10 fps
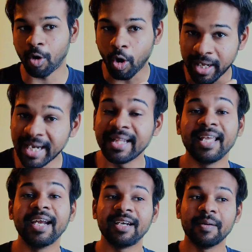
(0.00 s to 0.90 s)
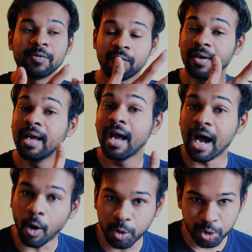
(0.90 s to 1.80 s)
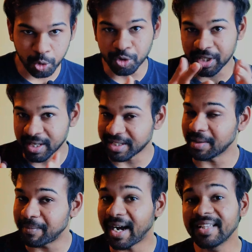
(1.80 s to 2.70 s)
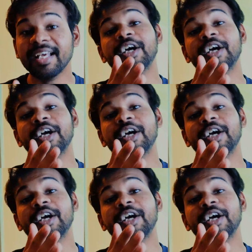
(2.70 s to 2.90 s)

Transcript: or anything in terms of how to choose your career path,